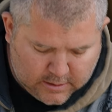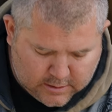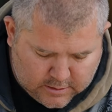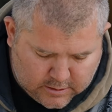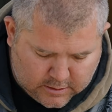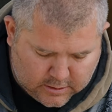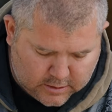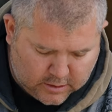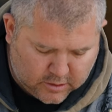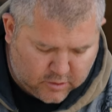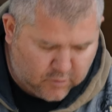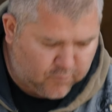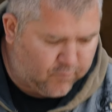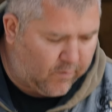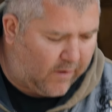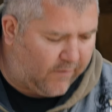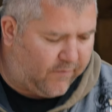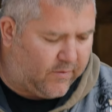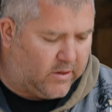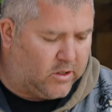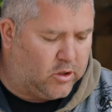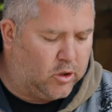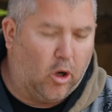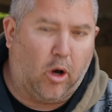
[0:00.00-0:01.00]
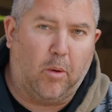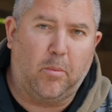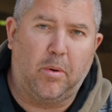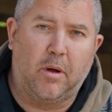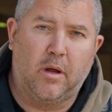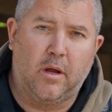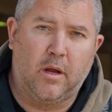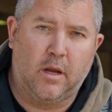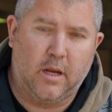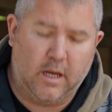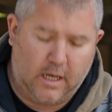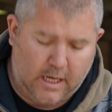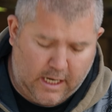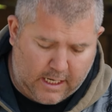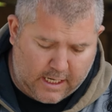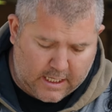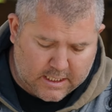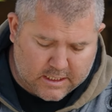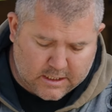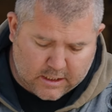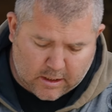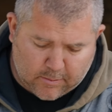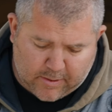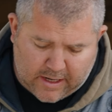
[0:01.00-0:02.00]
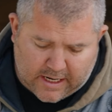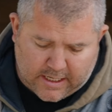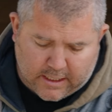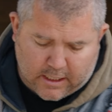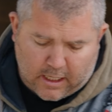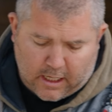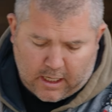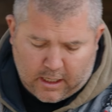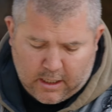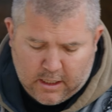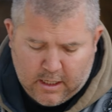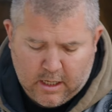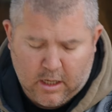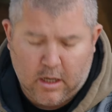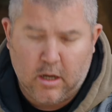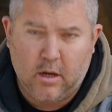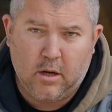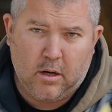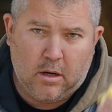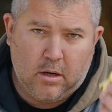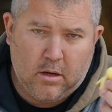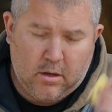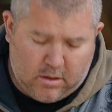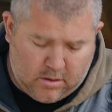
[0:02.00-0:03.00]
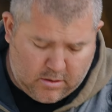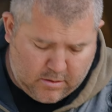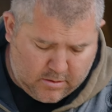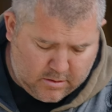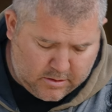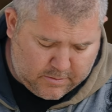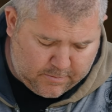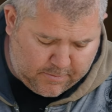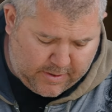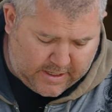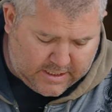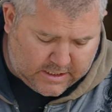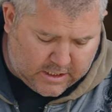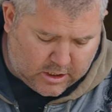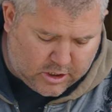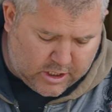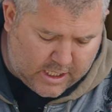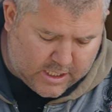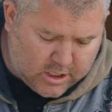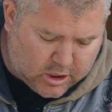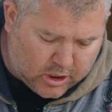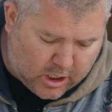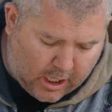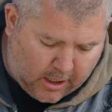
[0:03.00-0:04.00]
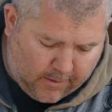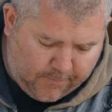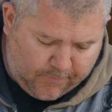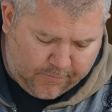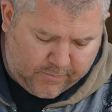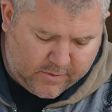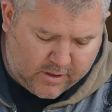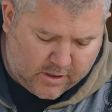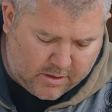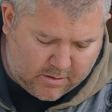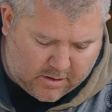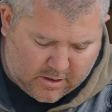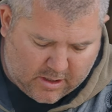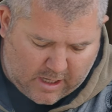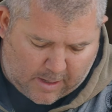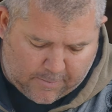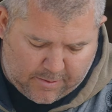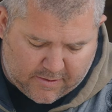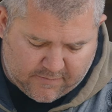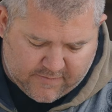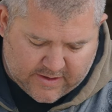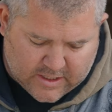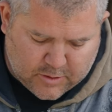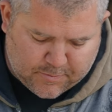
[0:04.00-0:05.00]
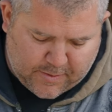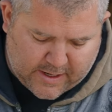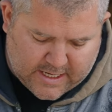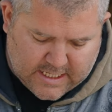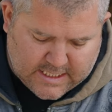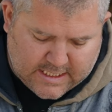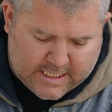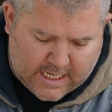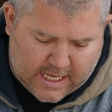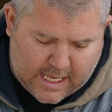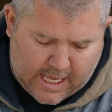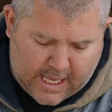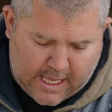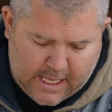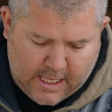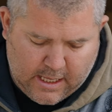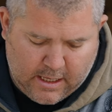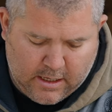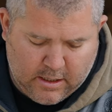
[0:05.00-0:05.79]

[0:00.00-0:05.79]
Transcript: so just roughly chop and into the blender. Piece of ginger, couple of inch piece here,